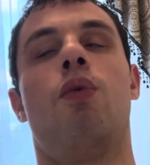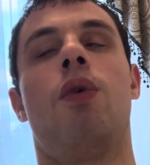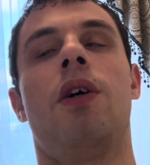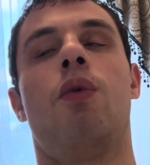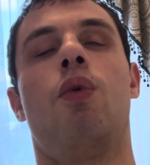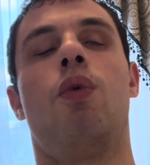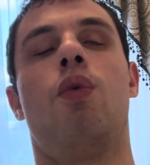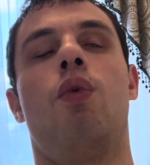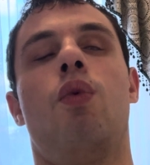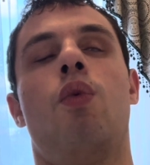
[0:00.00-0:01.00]

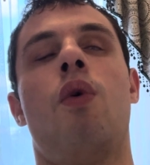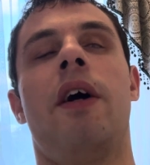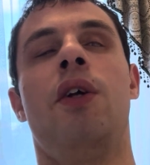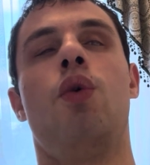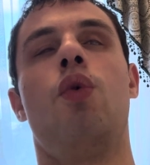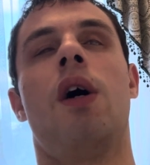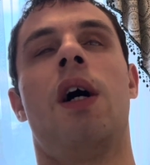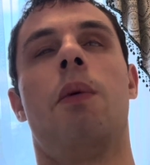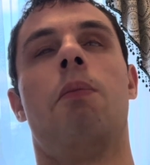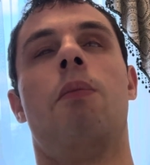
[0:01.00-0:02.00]
what you
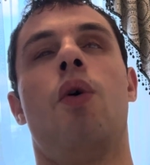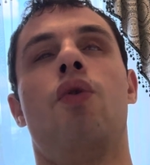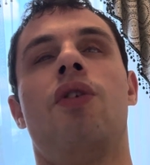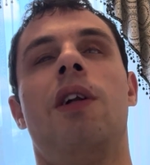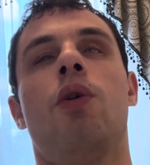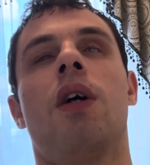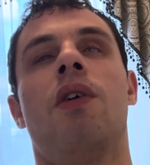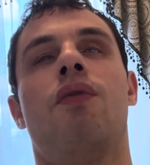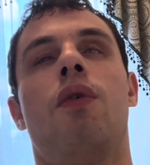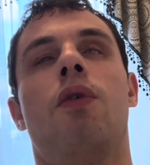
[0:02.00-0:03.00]
are mostly looking
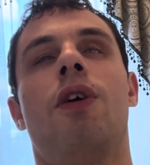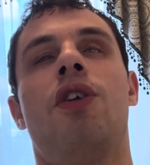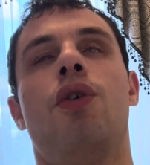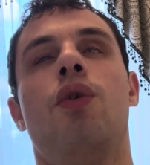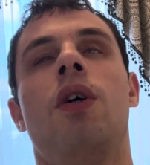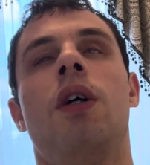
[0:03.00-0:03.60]
forward to